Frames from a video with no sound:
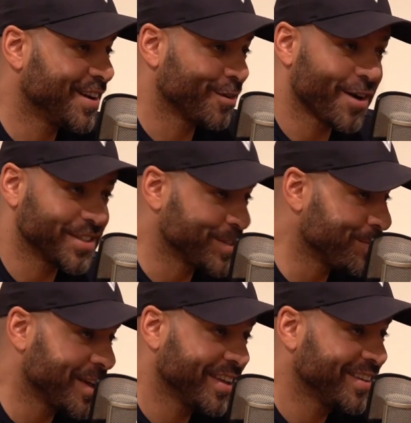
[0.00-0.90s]
great to
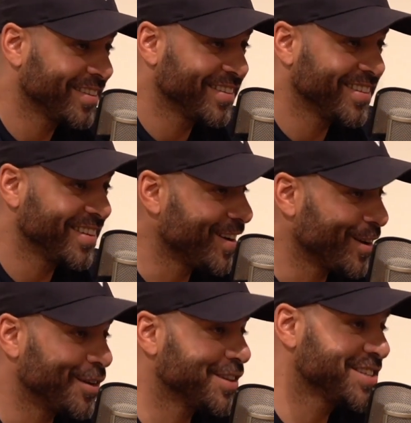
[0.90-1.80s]
me. A
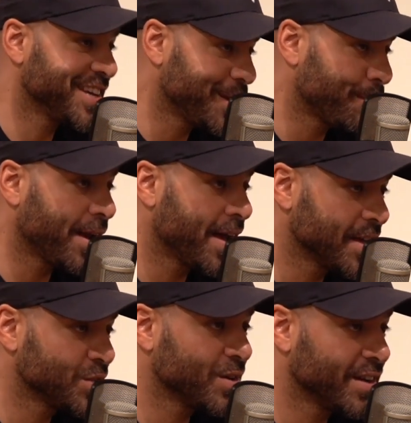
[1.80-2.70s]
lot of the senior
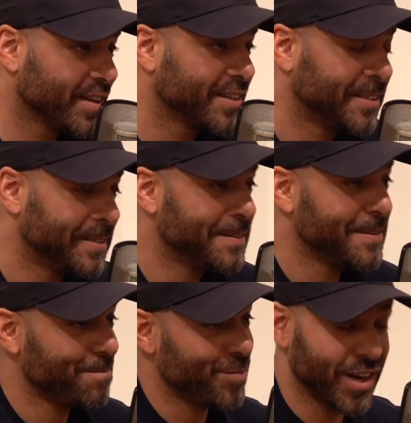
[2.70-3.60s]
players were
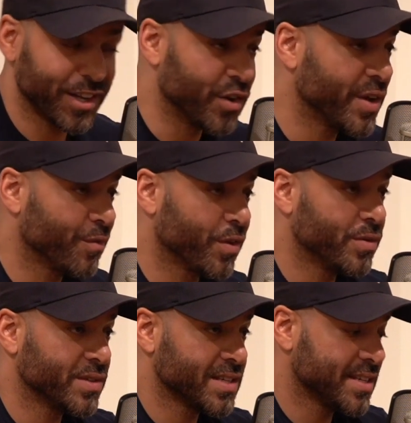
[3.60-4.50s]
good
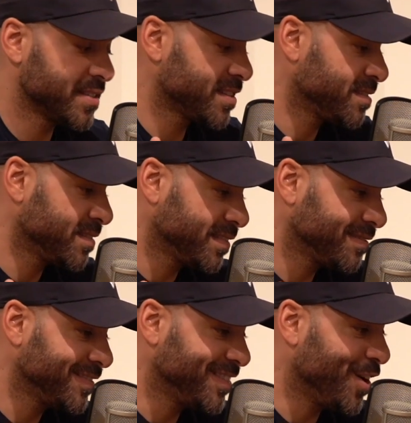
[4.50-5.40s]
influences.
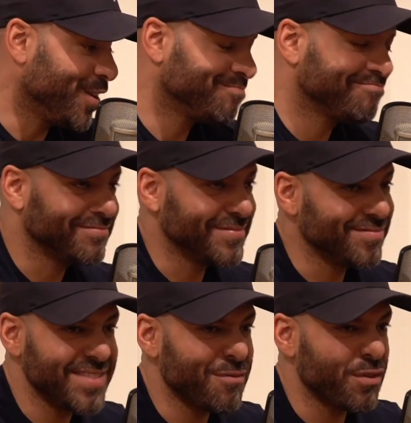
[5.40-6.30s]

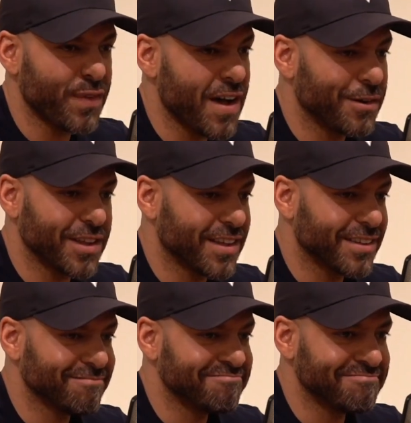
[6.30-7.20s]
Never felt
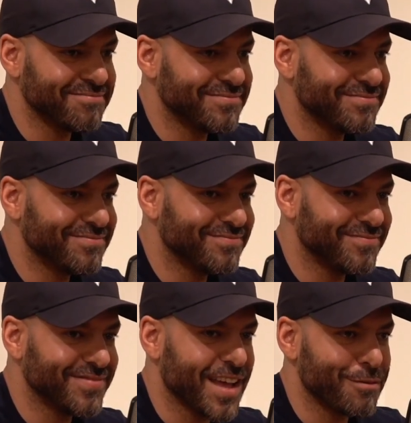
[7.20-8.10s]
that
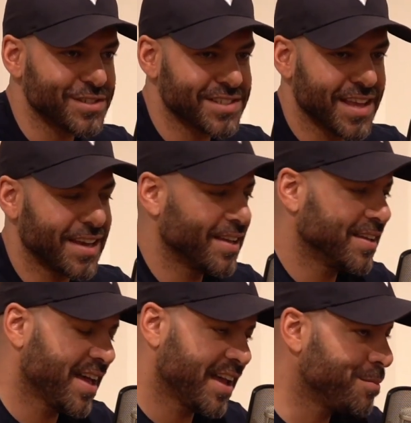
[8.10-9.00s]
there was
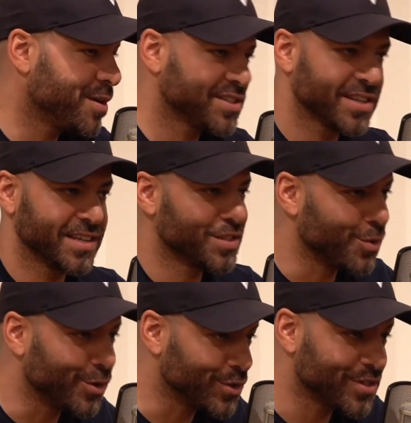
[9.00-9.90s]
any animosity
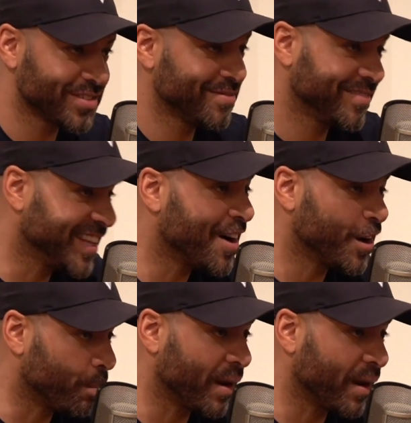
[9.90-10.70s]
towards the younger